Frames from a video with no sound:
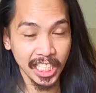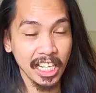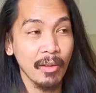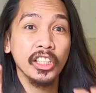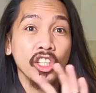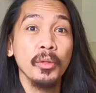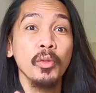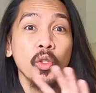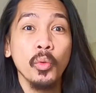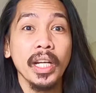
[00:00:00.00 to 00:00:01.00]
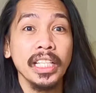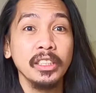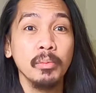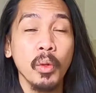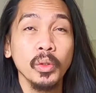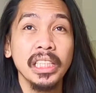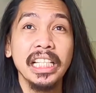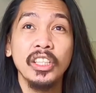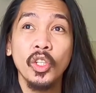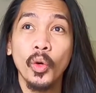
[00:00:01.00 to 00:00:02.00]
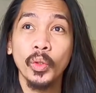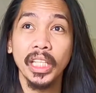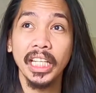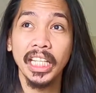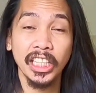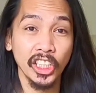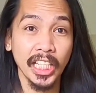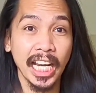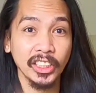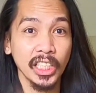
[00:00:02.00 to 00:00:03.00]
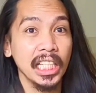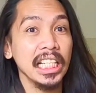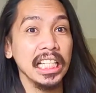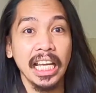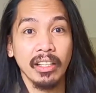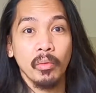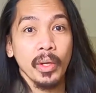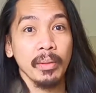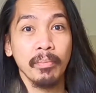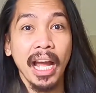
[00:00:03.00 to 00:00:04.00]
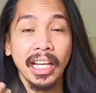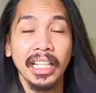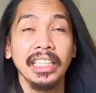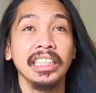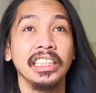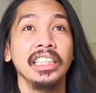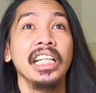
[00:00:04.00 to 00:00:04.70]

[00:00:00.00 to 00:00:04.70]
The term yuan is mostly known internationally, like when back in